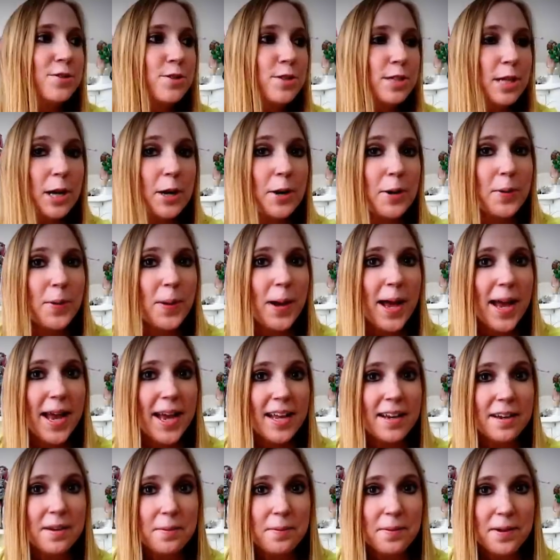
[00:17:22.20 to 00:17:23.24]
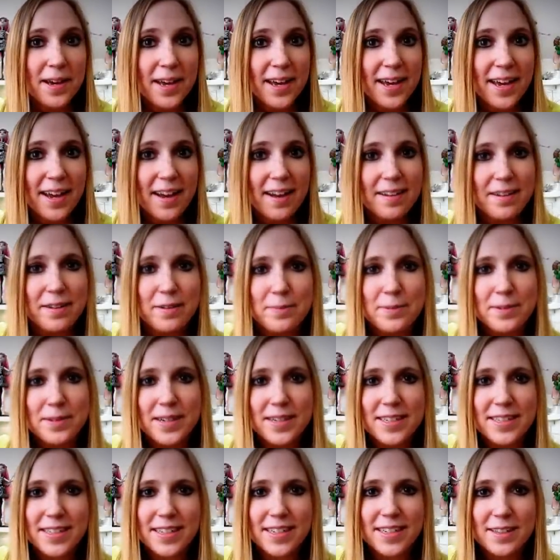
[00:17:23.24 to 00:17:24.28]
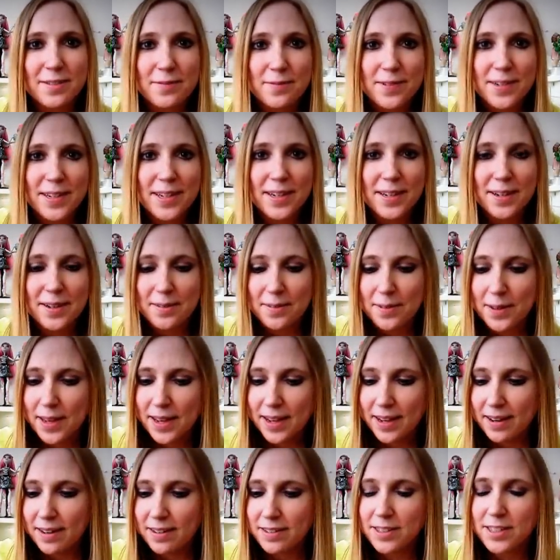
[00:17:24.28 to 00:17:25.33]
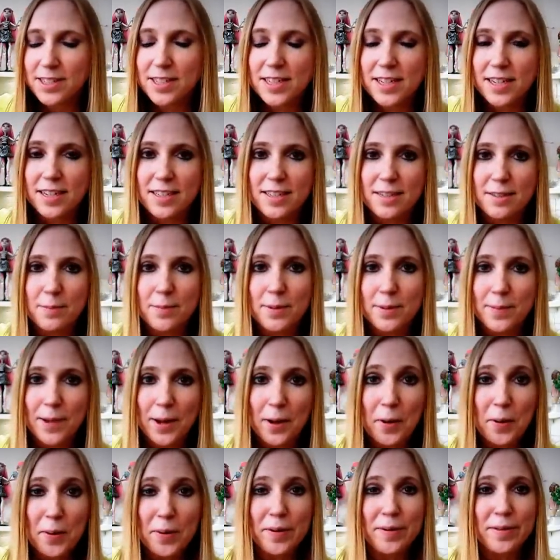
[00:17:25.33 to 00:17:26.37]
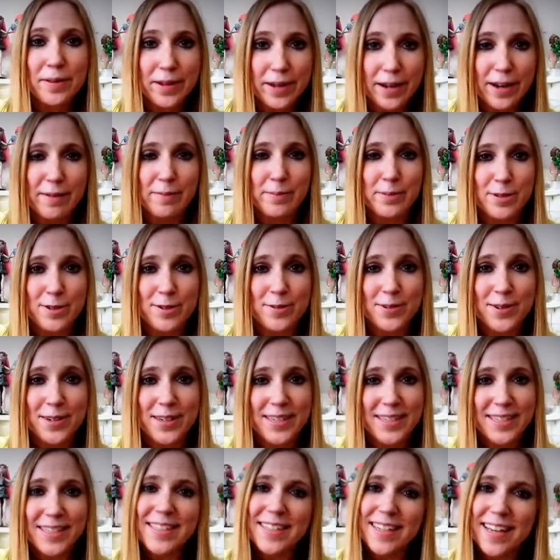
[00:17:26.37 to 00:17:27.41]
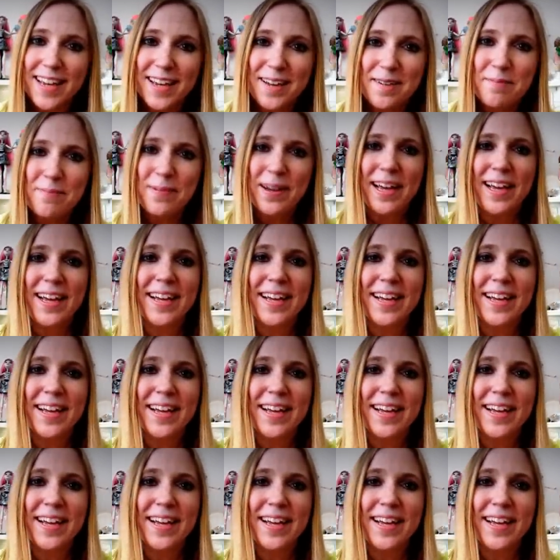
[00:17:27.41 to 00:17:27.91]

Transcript: So anyway, I hope you guys liked the video and aren't disgusted by my corn on the cob stories, okay?